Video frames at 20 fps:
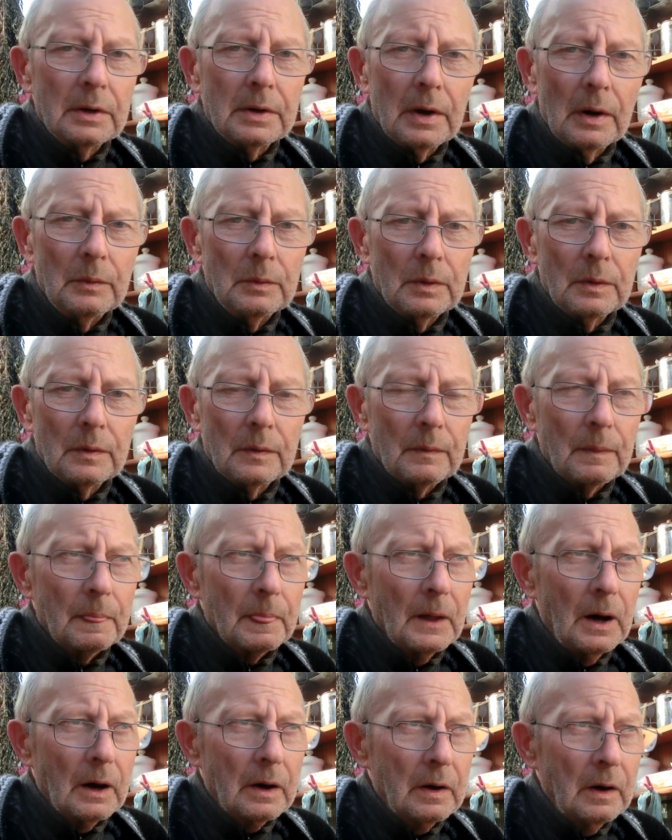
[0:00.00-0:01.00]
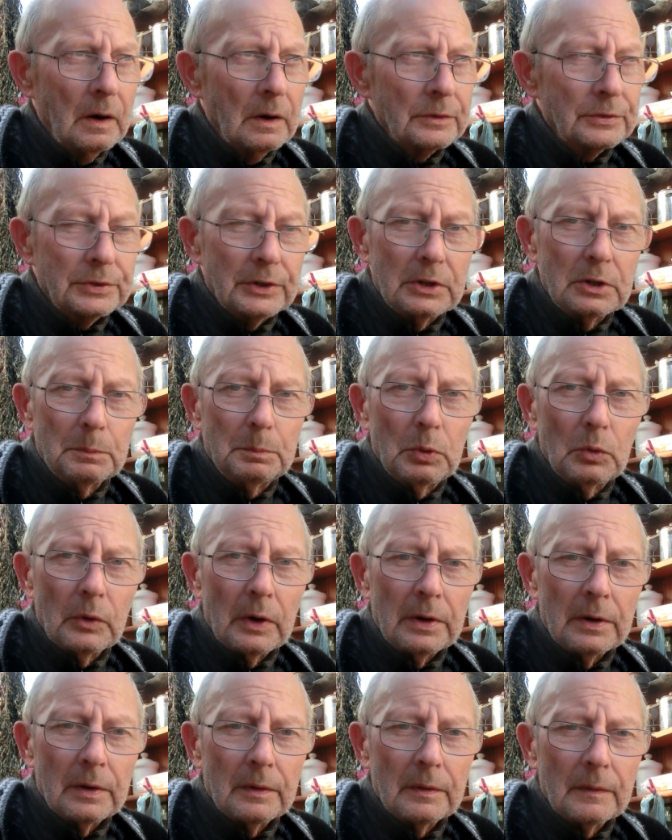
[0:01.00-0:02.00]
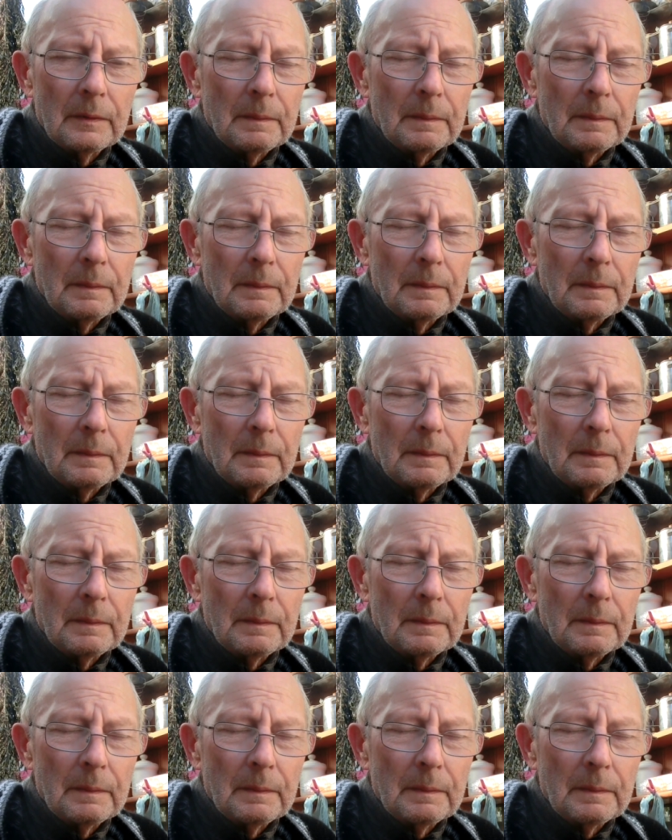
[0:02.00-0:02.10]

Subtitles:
you know, I can't see the point.